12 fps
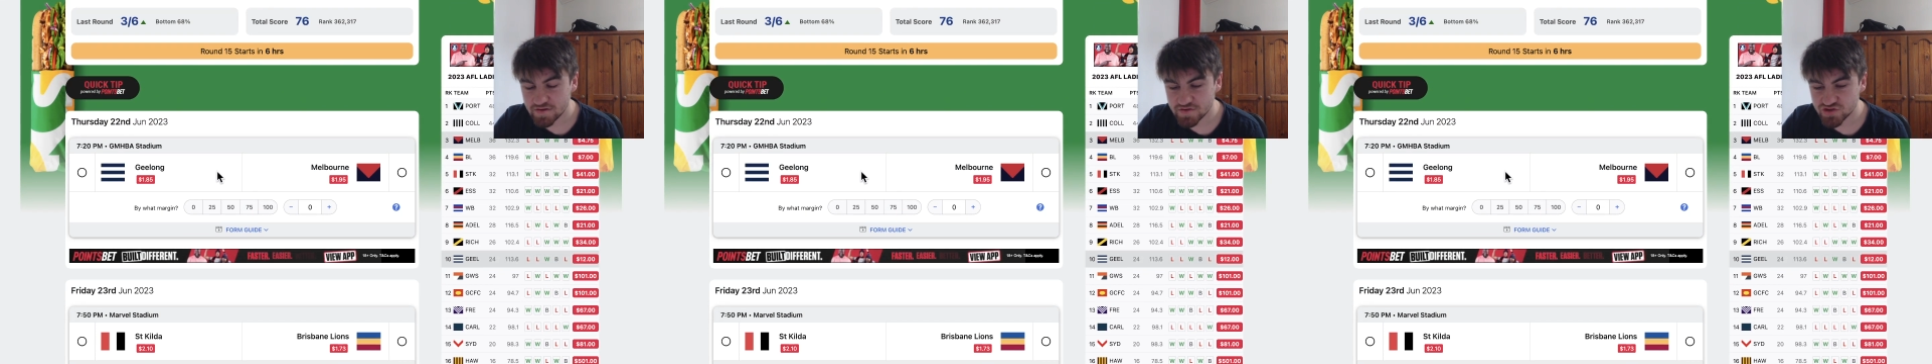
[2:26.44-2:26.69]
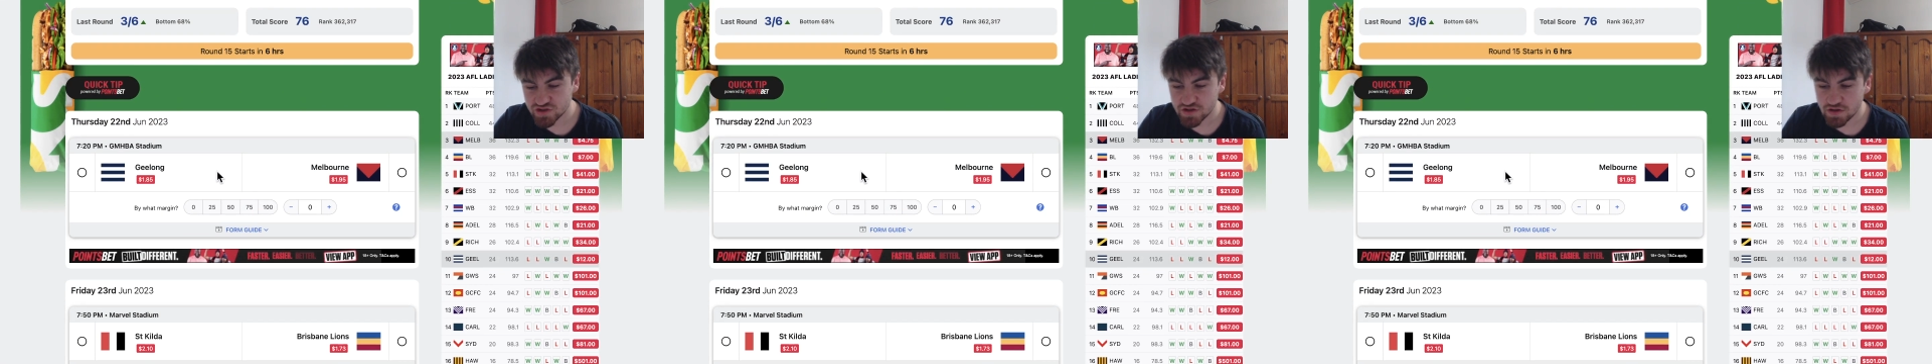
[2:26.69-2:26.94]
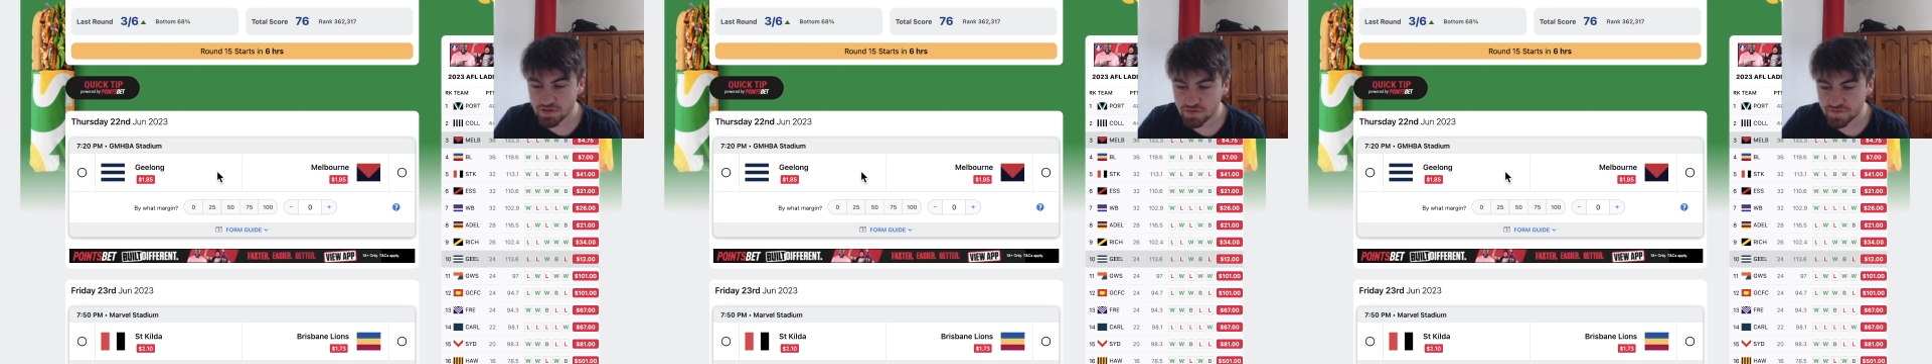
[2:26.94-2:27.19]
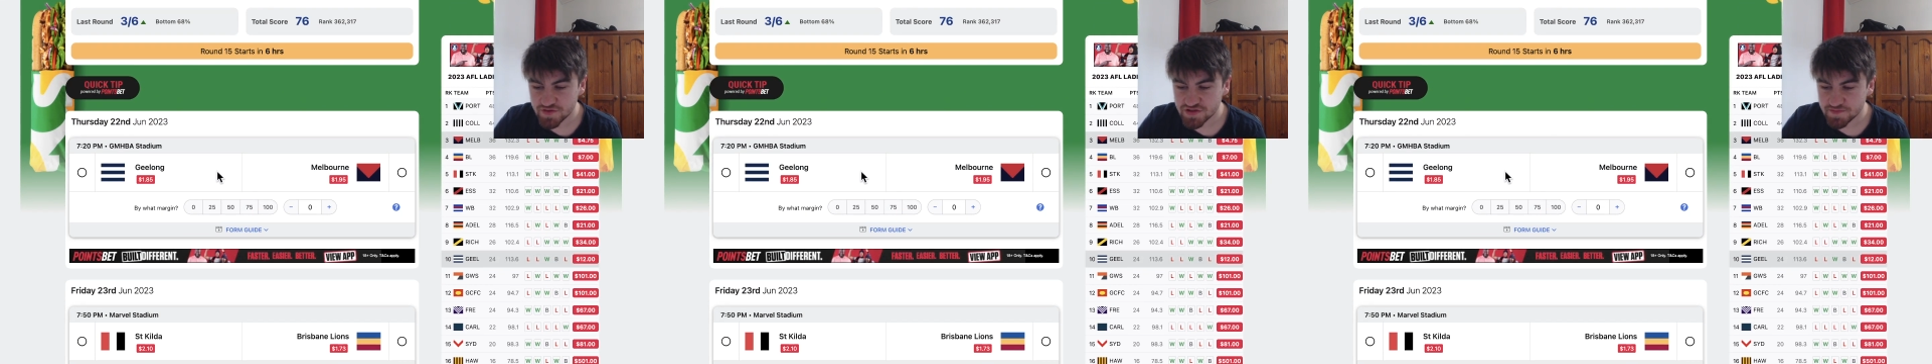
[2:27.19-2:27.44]

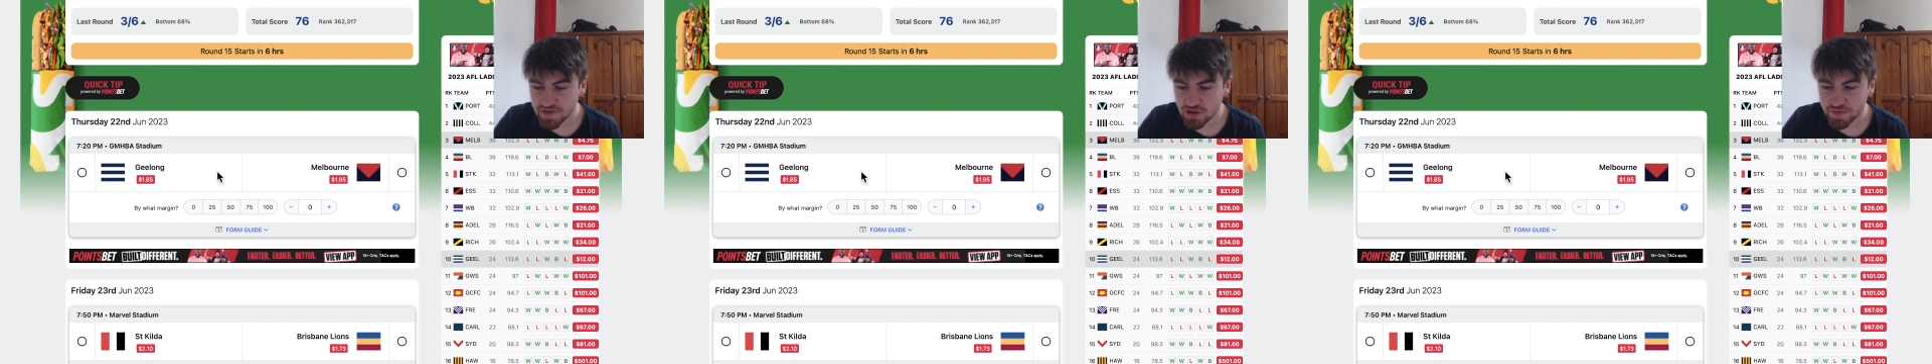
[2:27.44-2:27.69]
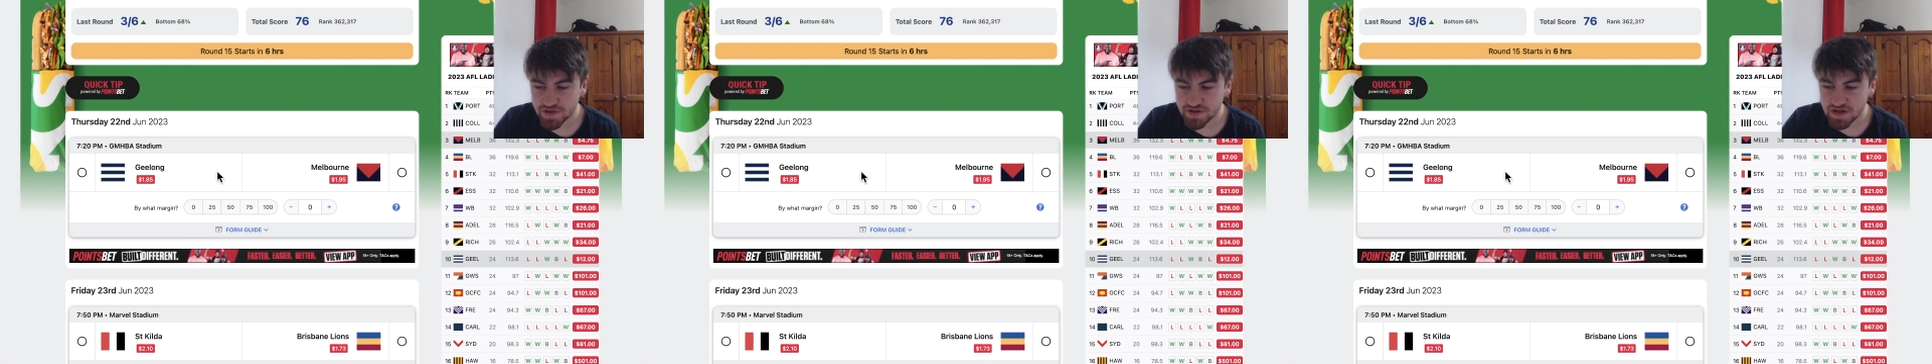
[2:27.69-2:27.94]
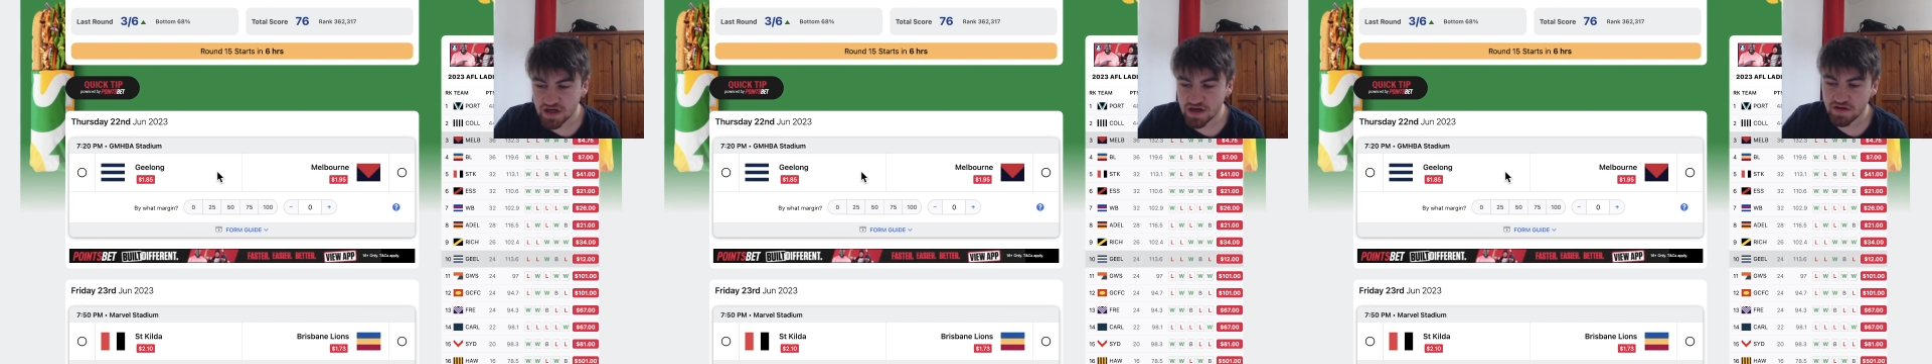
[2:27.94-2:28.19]
Geelong versus Melbourne.